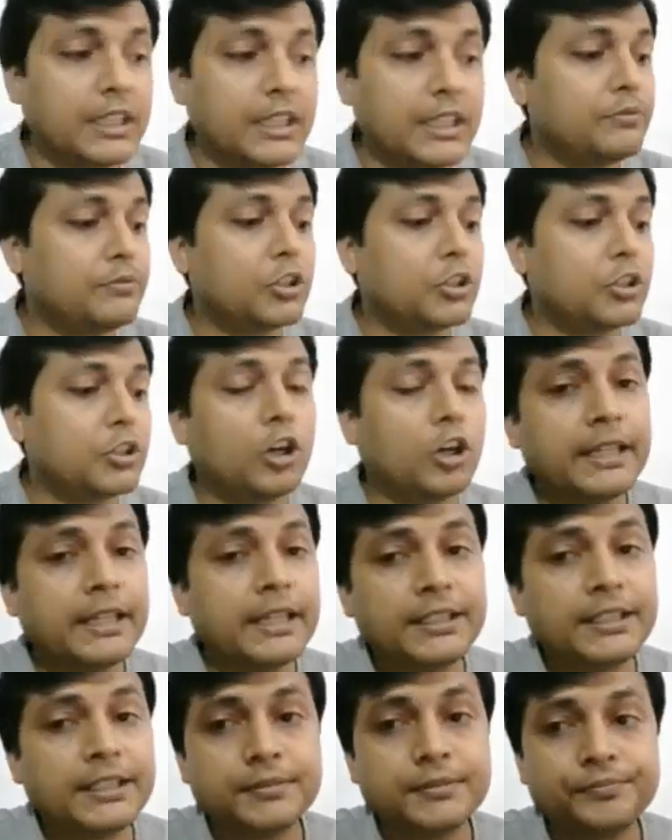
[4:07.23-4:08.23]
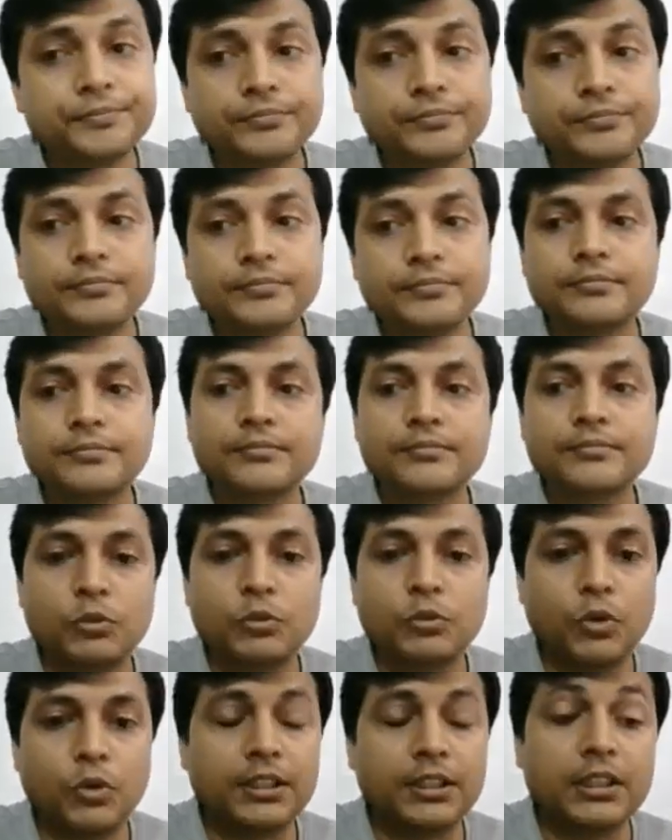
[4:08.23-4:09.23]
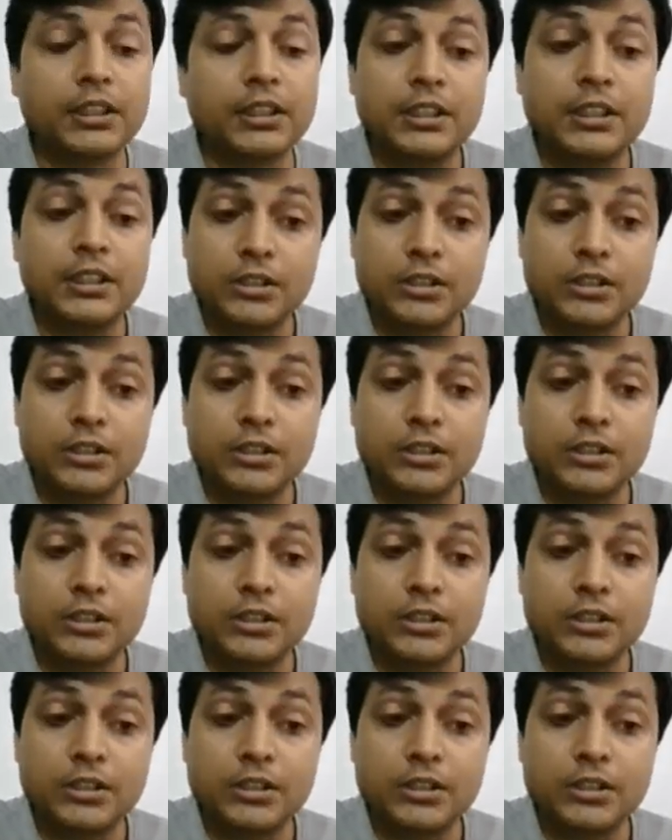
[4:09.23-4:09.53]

then we call it what?